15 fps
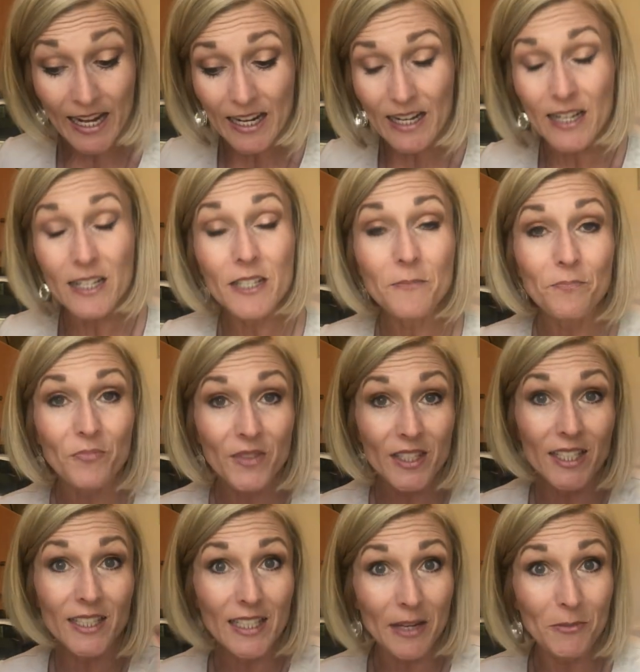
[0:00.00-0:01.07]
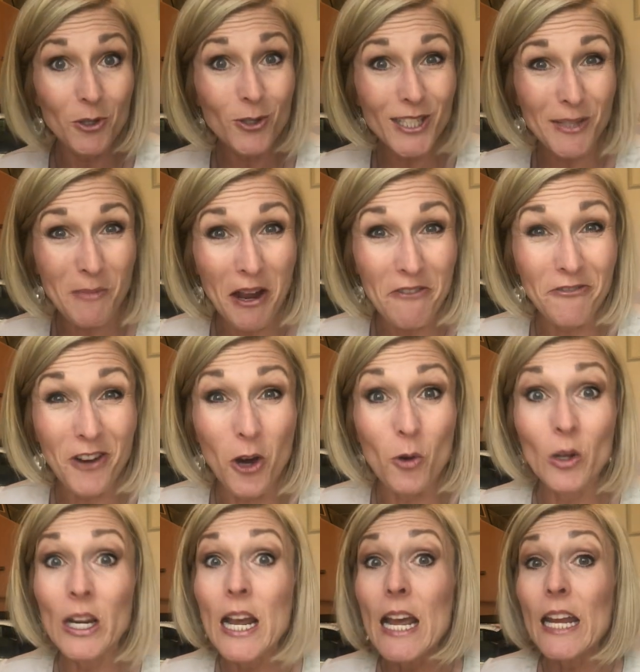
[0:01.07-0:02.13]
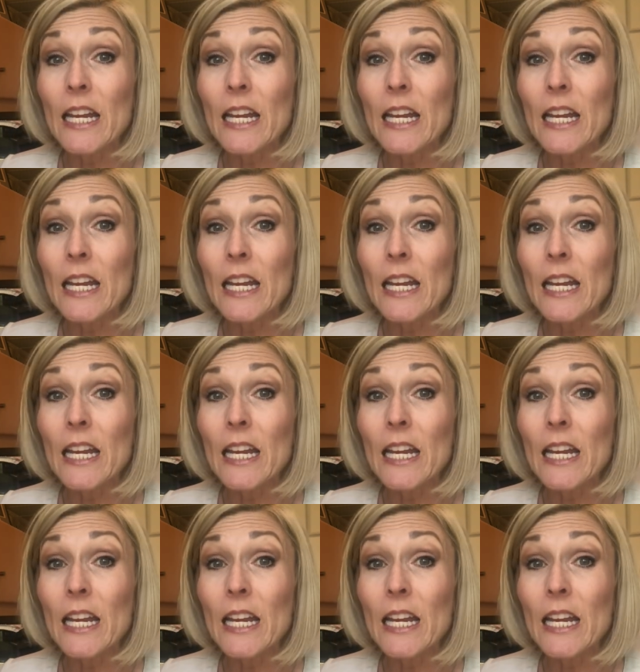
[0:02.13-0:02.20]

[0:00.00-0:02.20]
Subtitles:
And since I'm using my phone,